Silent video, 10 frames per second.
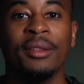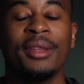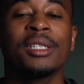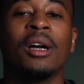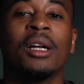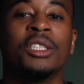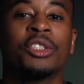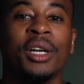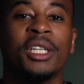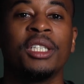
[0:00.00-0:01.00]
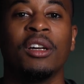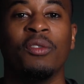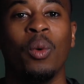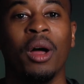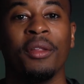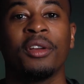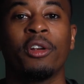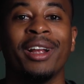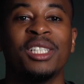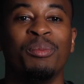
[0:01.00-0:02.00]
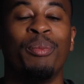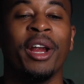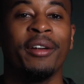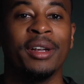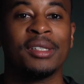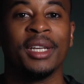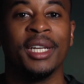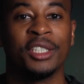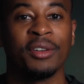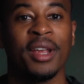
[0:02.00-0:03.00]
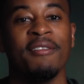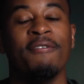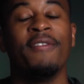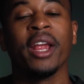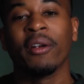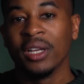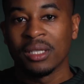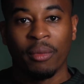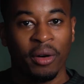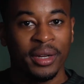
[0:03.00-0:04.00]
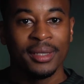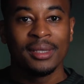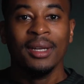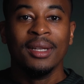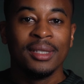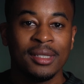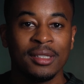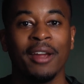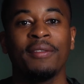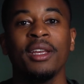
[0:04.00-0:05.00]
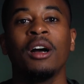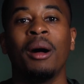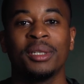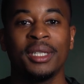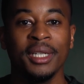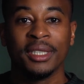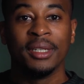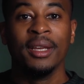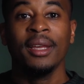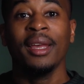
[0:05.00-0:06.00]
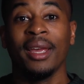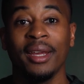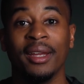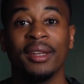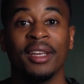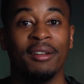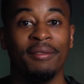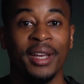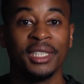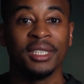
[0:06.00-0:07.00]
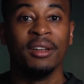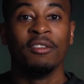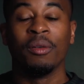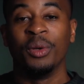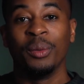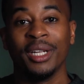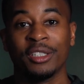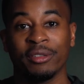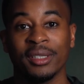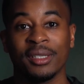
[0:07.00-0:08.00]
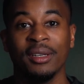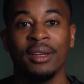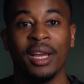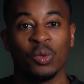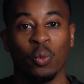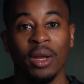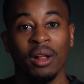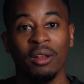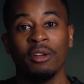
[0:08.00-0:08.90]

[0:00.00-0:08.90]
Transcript: this concentration of wealth creates barriers to entry in various markets, stifling competition and innovation from new entrants, as well